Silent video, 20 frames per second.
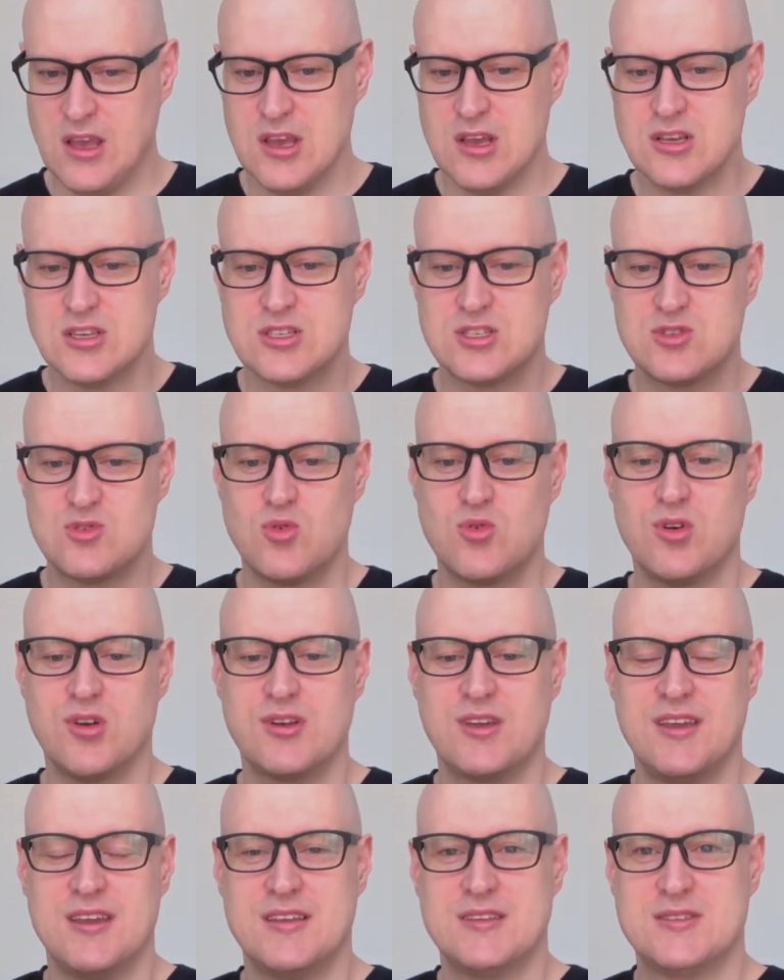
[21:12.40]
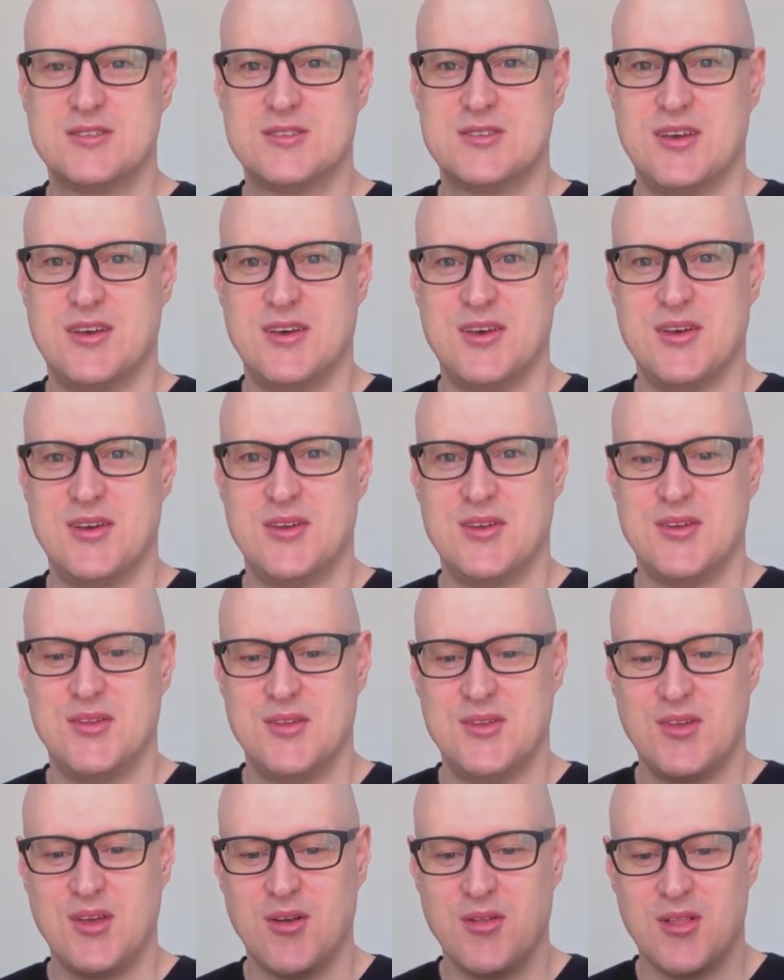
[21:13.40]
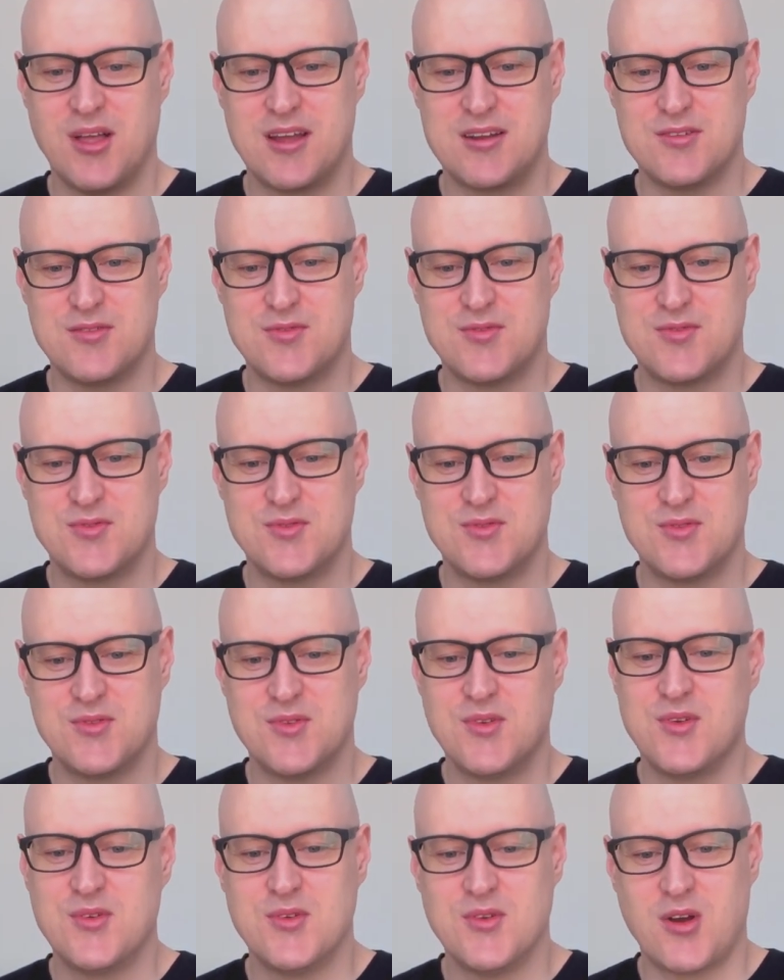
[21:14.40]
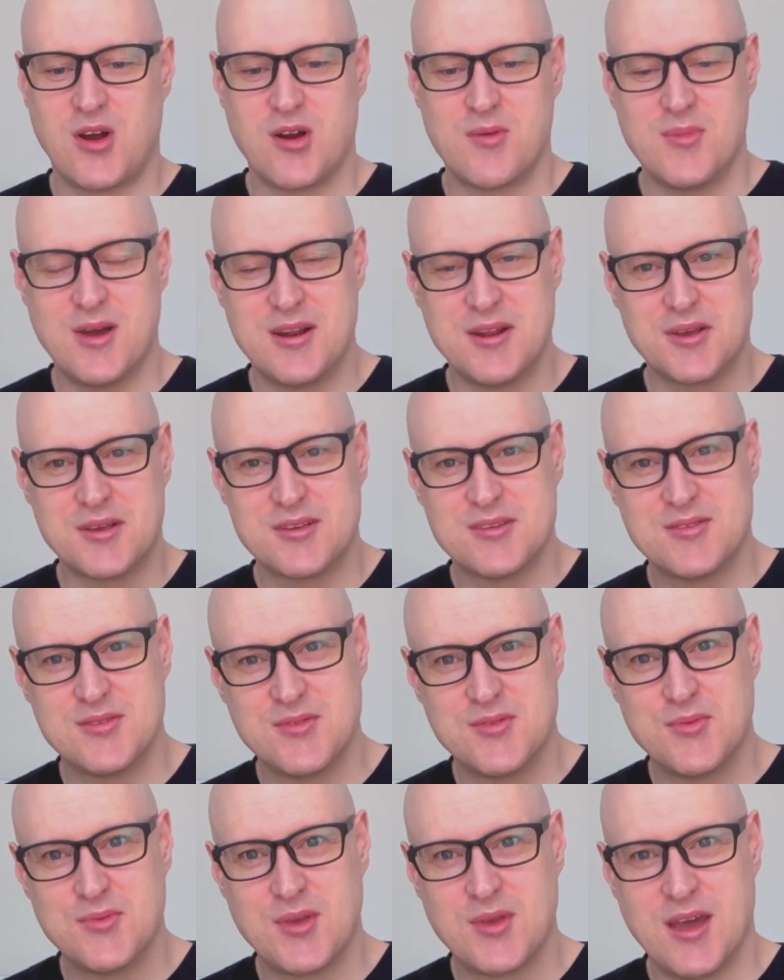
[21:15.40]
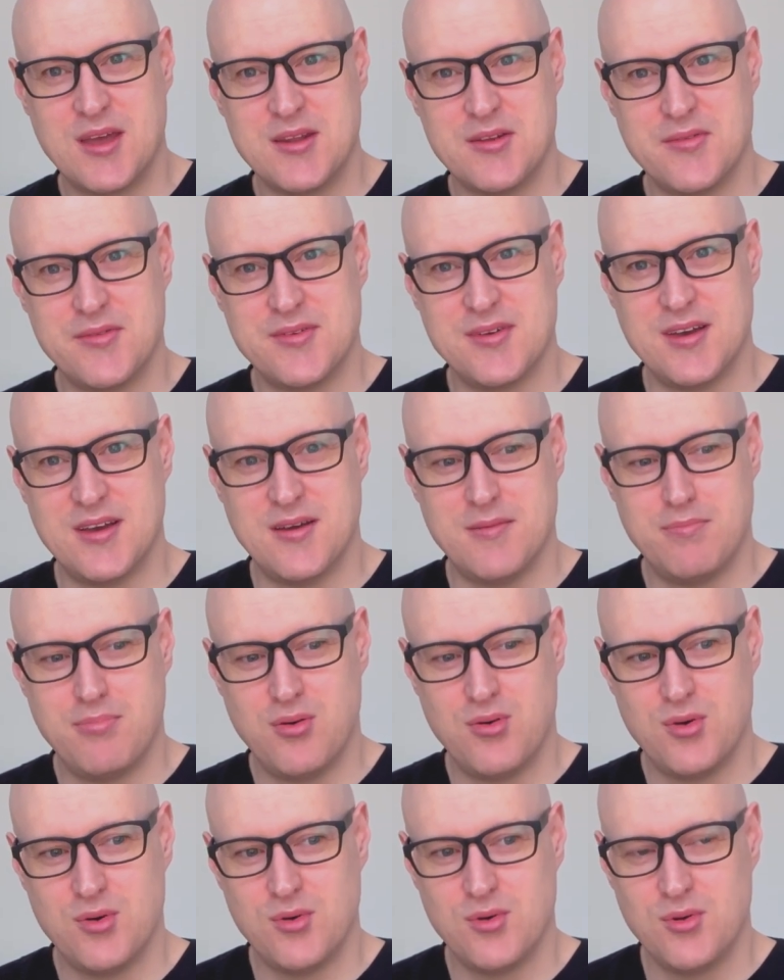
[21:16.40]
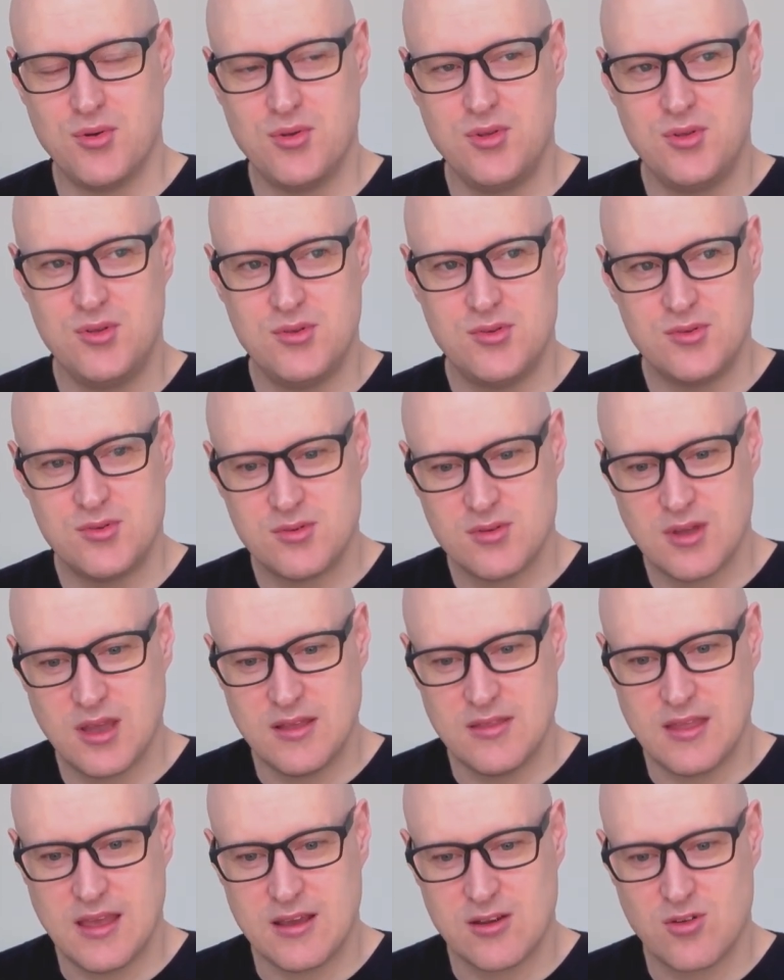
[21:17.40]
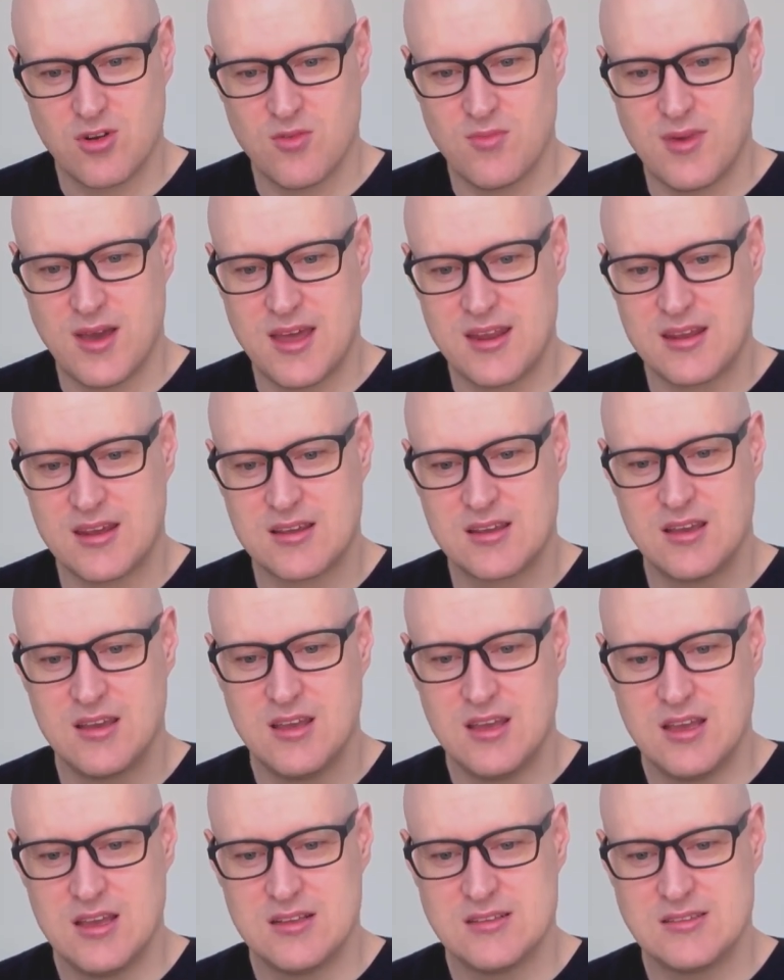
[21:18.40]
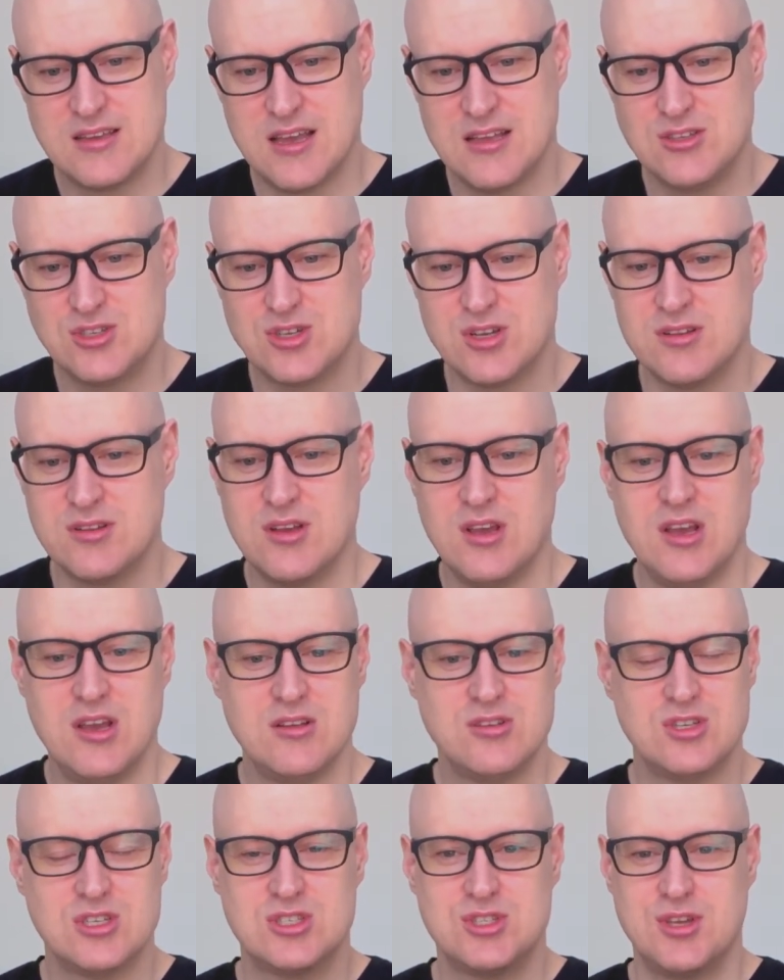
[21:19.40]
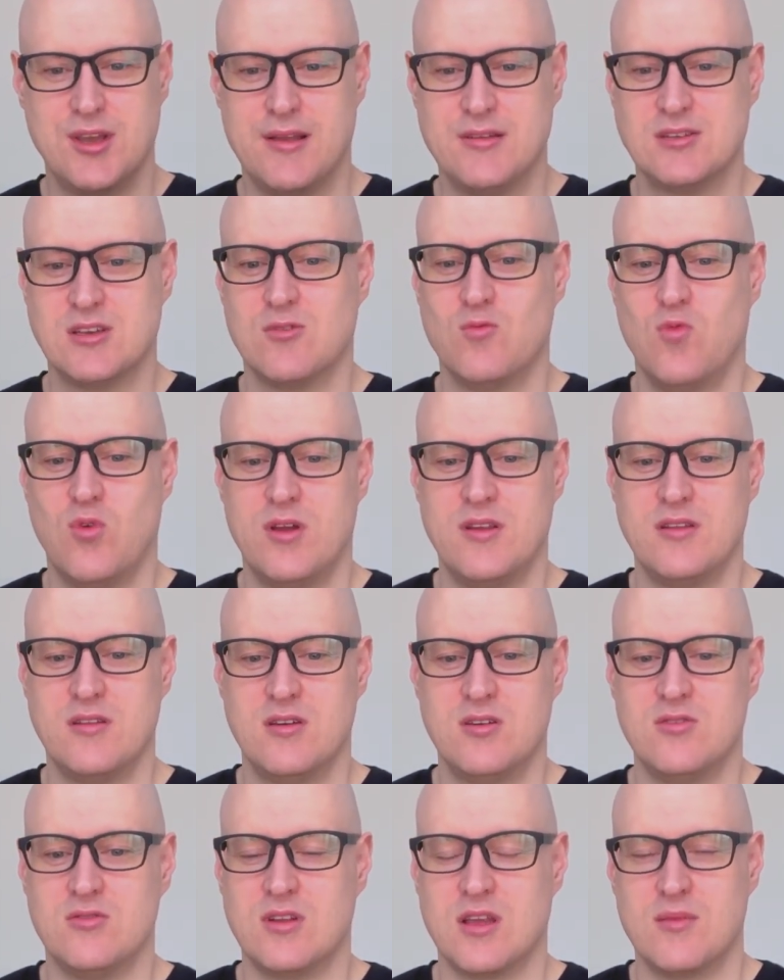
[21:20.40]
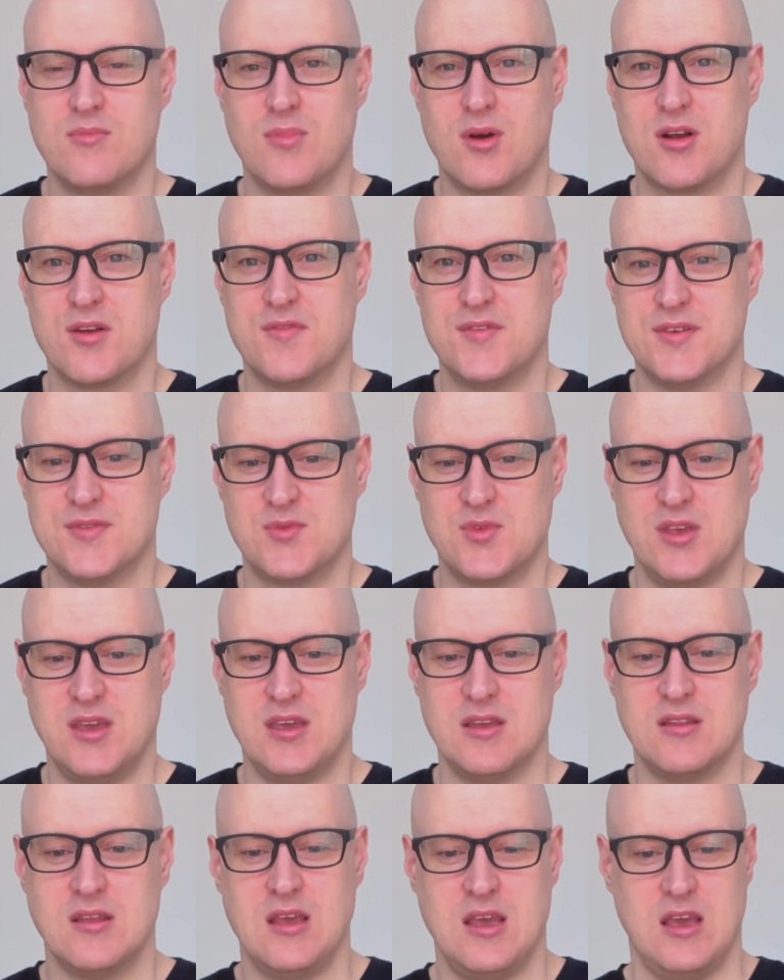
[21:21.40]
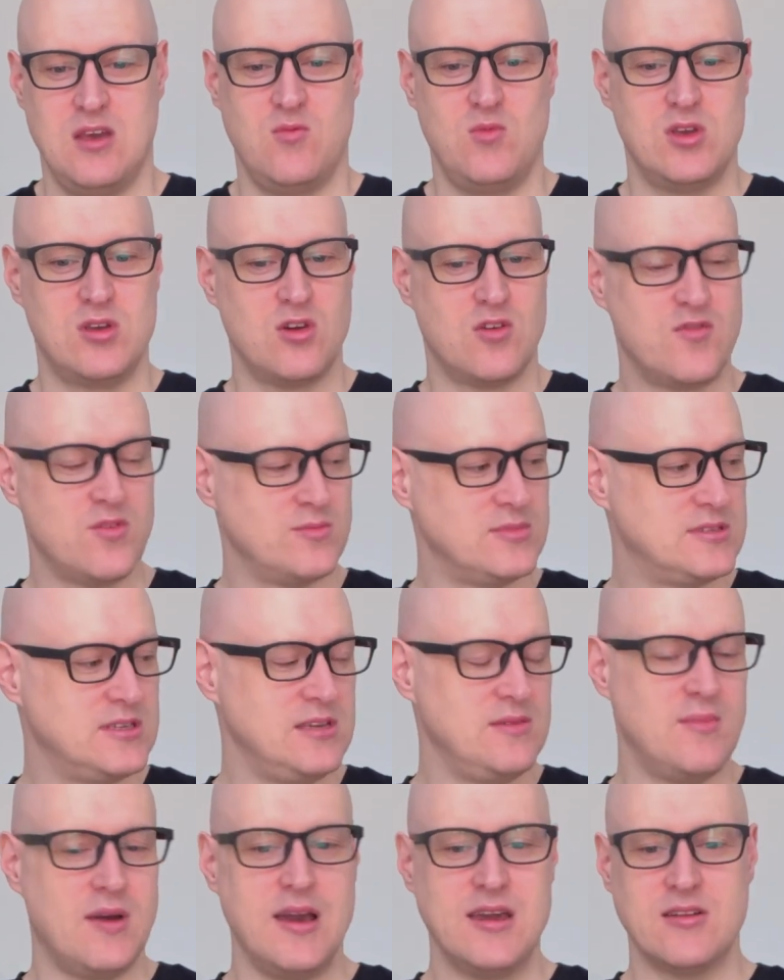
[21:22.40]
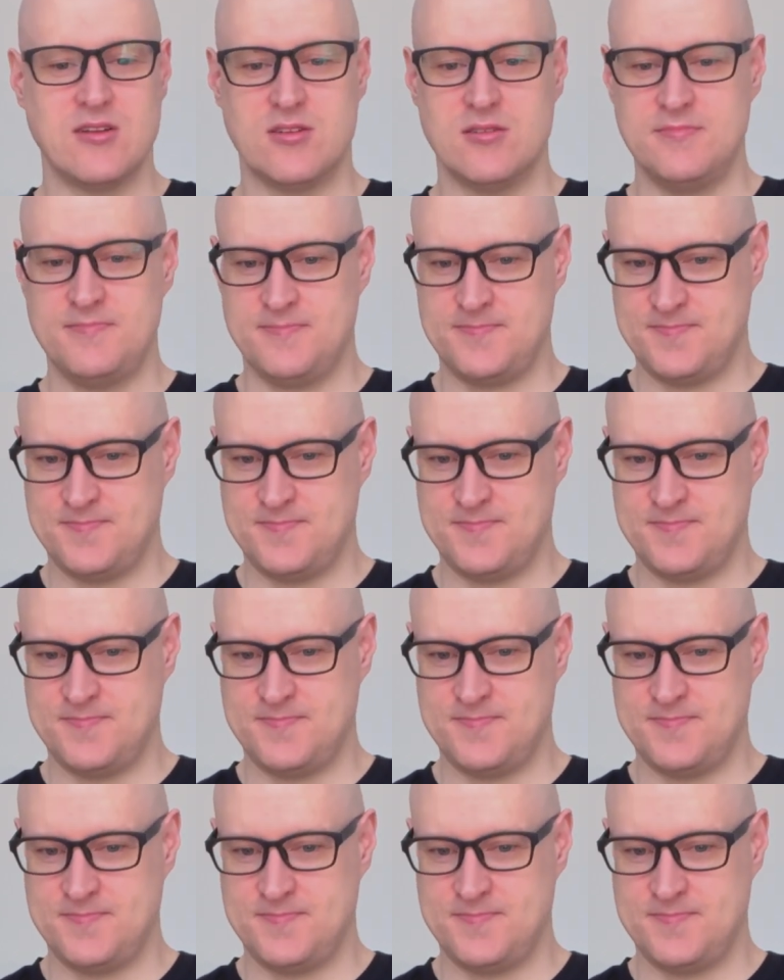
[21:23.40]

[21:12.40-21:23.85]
Sor gets a lot of harmonic kind of pull and that chromatic tension, just changing one note in bar 15. We go from D minor